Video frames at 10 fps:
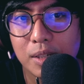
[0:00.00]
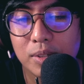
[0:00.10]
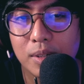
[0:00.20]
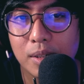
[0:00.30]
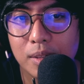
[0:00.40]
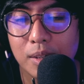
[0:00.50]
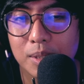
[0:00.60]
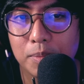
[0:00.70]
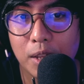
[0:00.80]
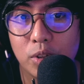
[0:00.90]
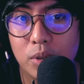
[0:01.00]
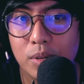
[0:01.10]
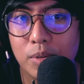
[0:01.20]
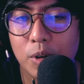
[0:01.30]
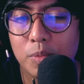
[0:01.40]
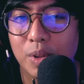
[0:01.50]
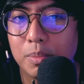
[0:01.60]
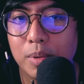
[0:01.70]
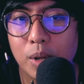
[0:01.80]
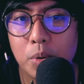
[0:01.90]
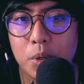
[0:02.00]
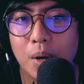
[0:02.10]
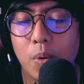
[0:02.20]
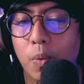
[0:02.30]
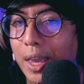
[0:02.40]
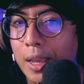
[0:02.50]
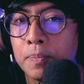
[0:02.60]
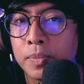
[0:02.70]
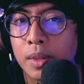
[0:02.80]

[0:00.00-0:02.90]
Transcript: It's not something that will blow you away.